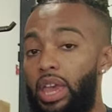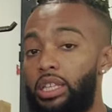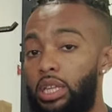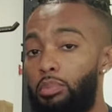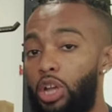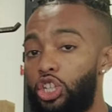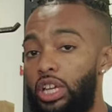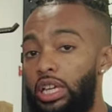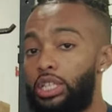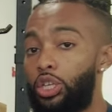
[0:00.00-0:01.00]
makes it much
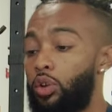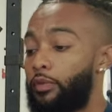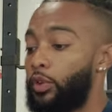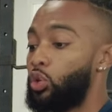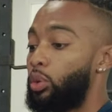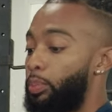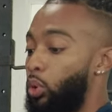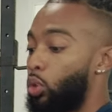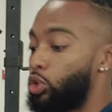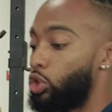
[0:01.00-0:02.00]
easier for you to
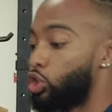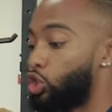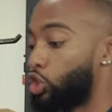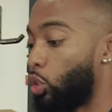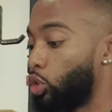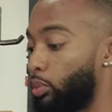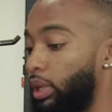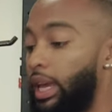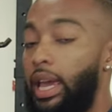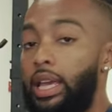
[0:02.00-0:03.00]
pull your shoulder
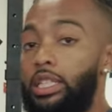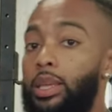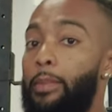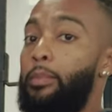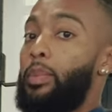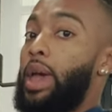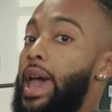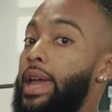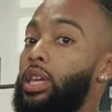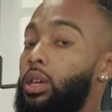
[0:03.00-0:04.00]
blades
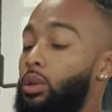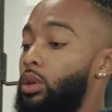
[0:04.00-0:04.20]
back.